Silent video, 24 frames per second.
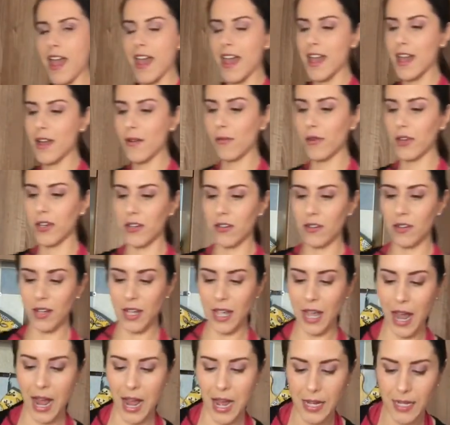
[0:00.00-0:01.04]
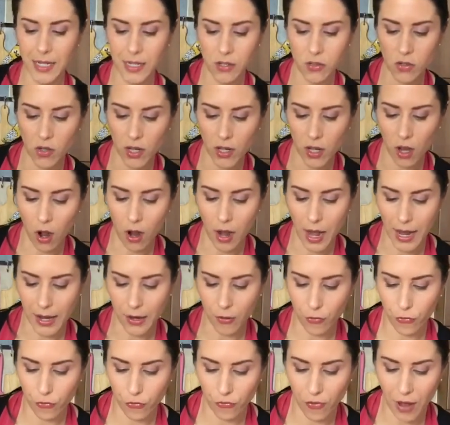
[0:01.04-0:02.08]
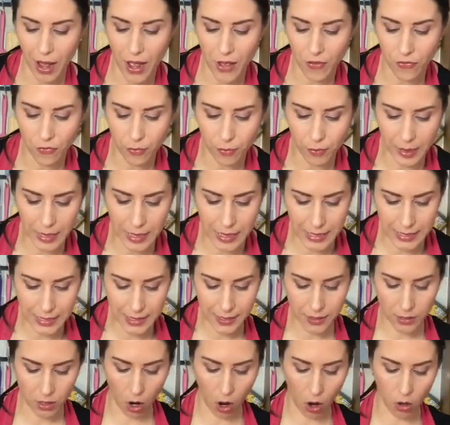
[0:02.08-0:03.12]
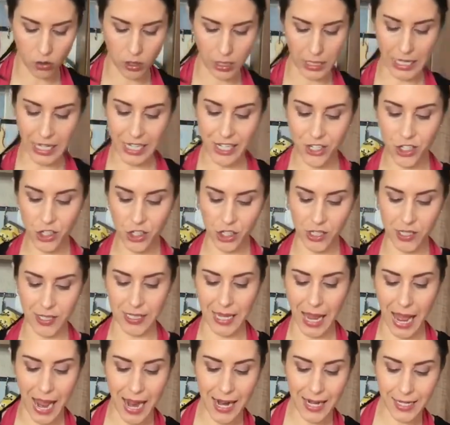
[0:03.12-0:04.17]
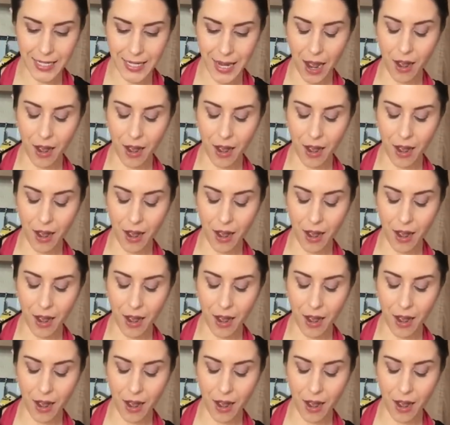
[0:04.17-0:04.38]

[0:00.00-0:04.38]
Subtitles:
Here we go, guys. So I got like 5 minutes on each side.